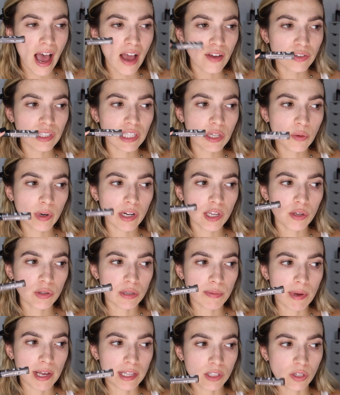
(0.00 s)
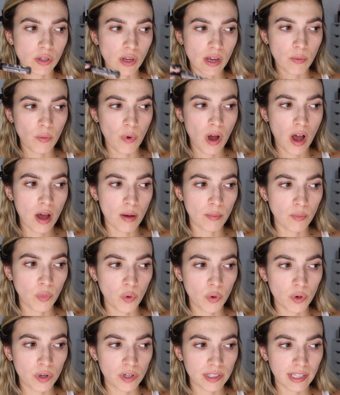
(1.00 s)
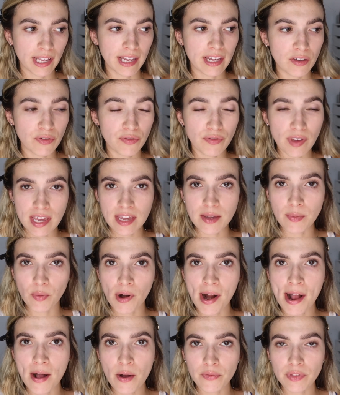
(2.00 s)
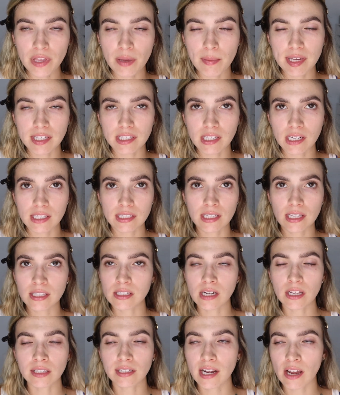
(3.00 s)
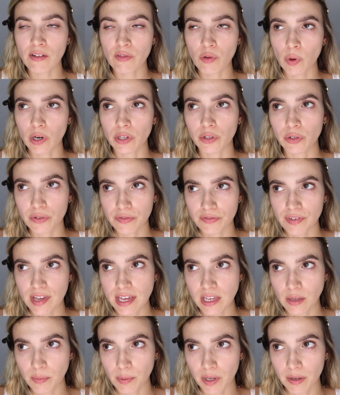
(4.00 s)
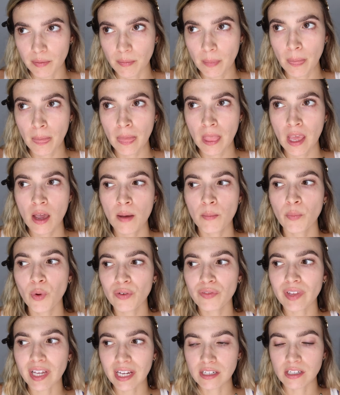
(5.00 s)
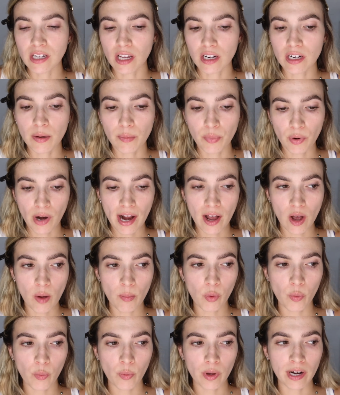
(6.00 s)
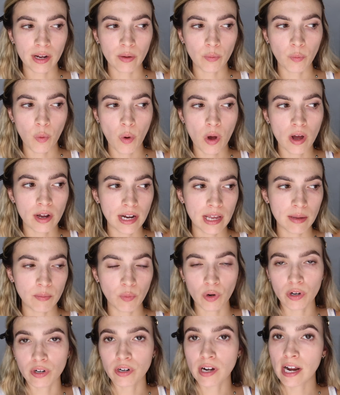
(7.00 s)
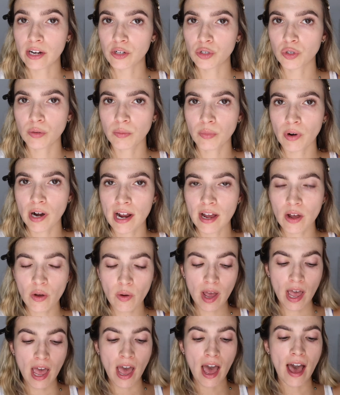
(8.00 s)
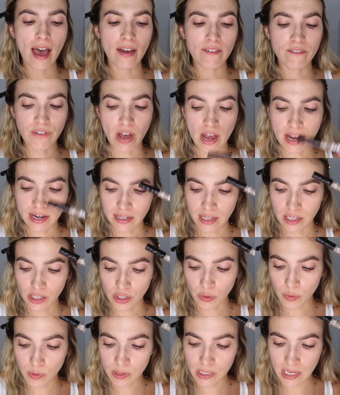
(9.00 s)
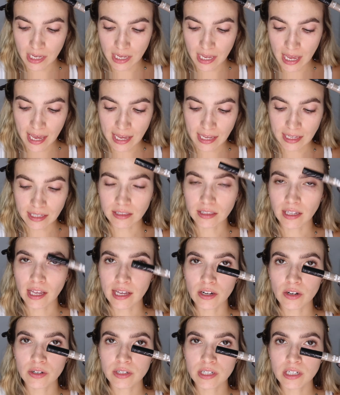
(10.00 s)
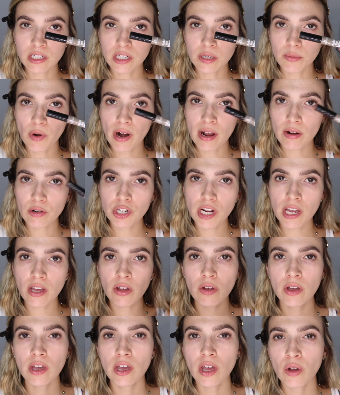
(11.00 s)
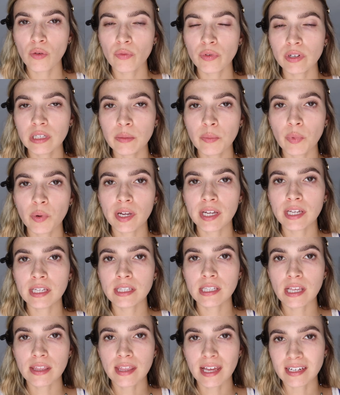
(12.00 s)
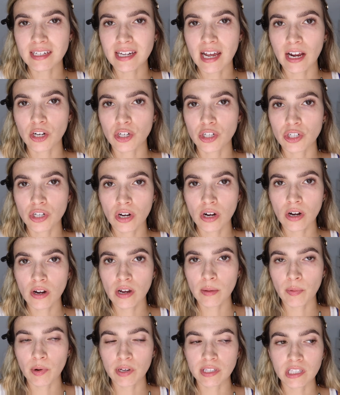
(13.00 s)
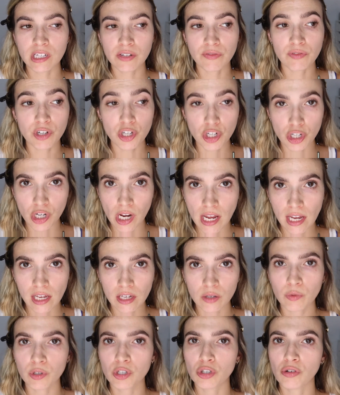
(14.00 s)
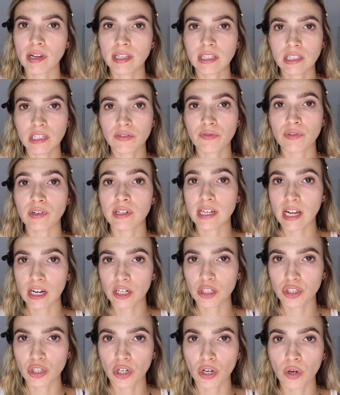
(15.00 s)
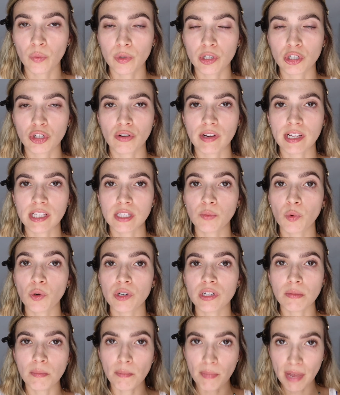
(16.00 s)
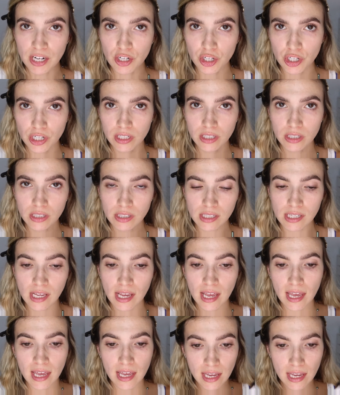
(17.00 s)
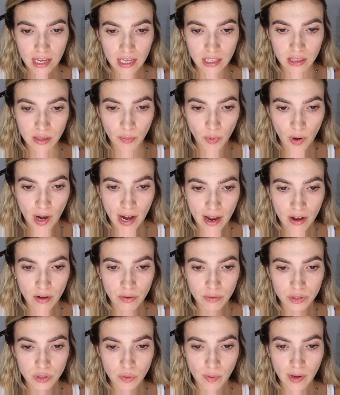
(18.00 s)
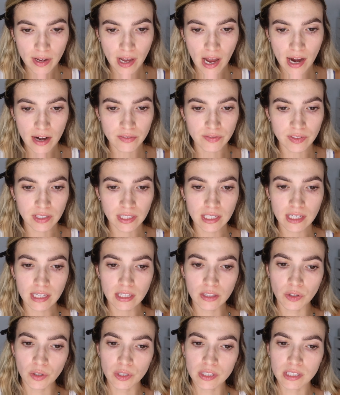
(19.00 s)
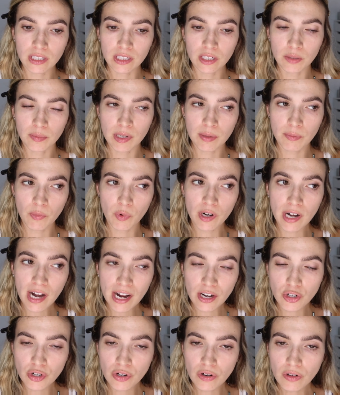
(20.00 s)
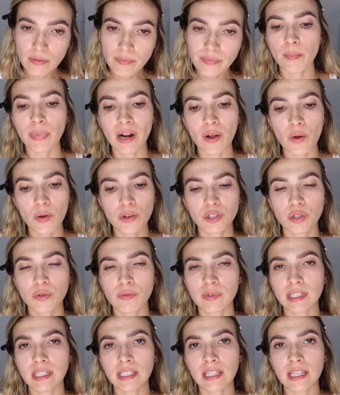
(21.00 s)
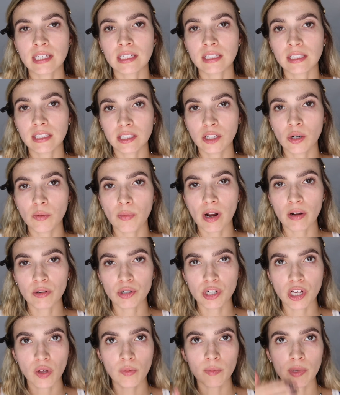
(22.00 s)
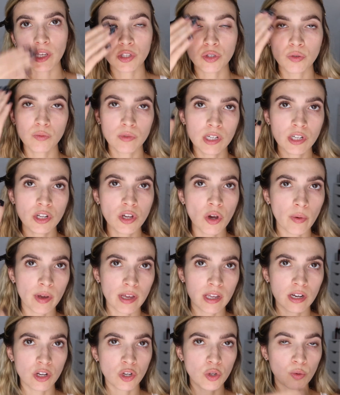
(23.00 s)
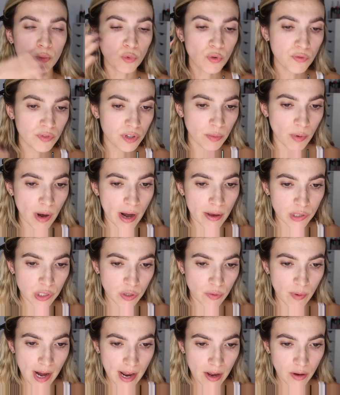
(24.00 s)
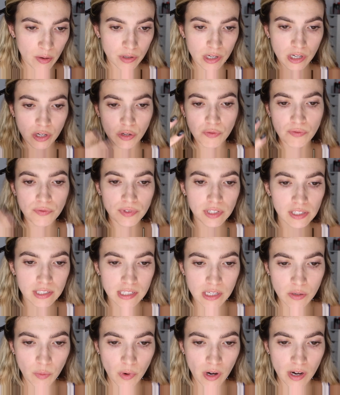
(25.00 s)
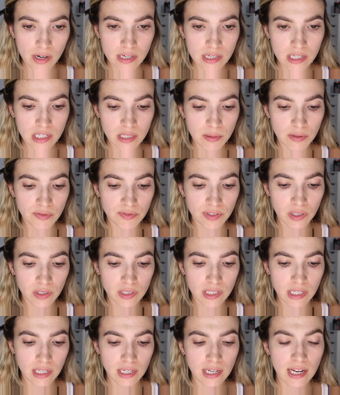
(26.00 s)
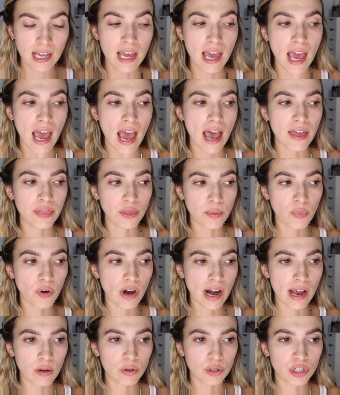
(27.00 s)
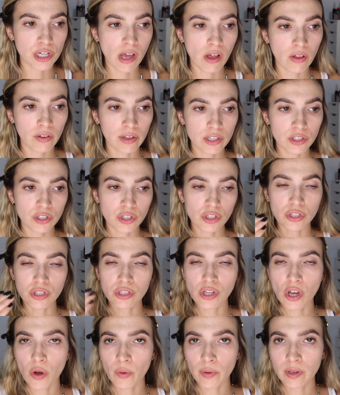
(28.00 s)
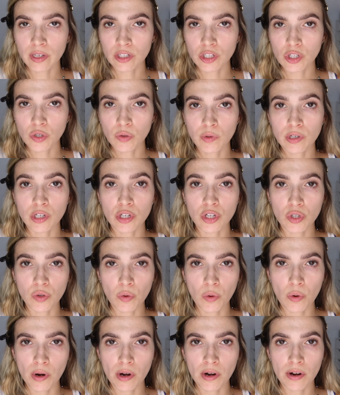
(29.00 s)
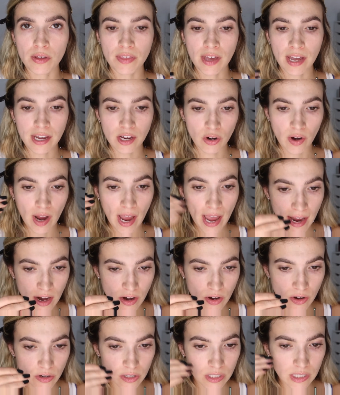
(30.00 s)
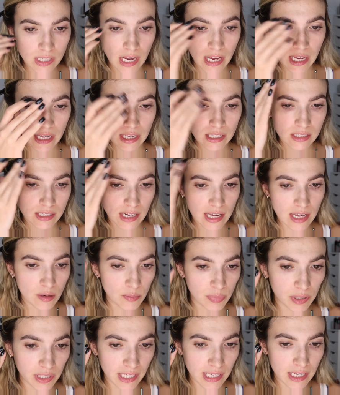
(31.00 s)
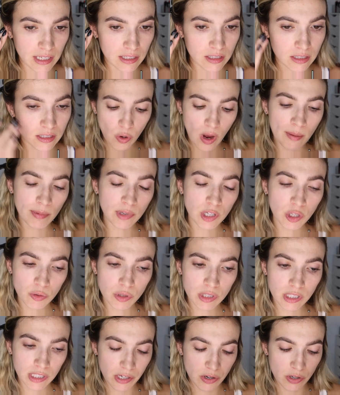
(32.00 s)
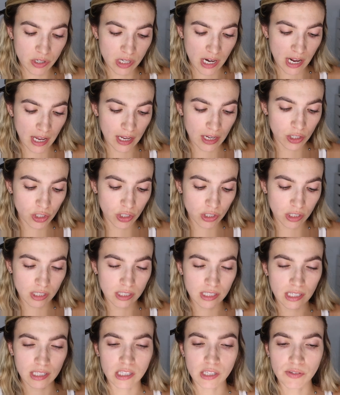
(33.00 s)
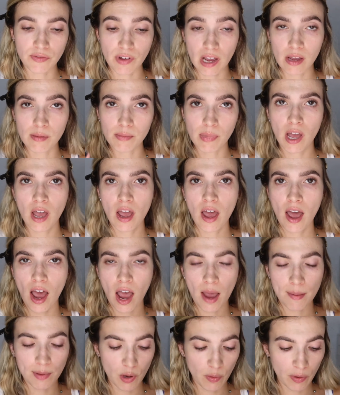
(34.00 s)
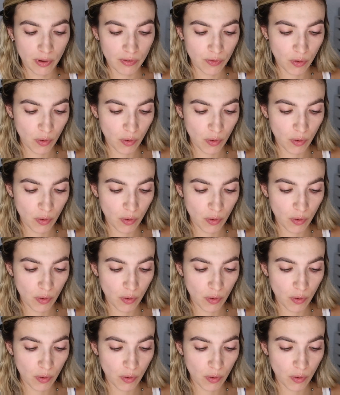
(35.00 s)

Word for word: I feel like when I use a pencil, I want a more like fake brow, if that makes any sense. Not that I ever want to look fake, but more of like a done up brow. But when I want a more natural brow, I find that using a lighter tinted brow gel really brings that texture. It brings a different shade, which creates a different texture, which creates more dimensions in the brow, so I kind of feel like it looks a little bit more natural. But I also really like a clear brow gel because you did go in and you moved the brows around and you filled in where it needed to be filled in, and the brow gel is just going to ensure that your hairs stay place. So I'm gonna use clear today just because that's the vibe I'm going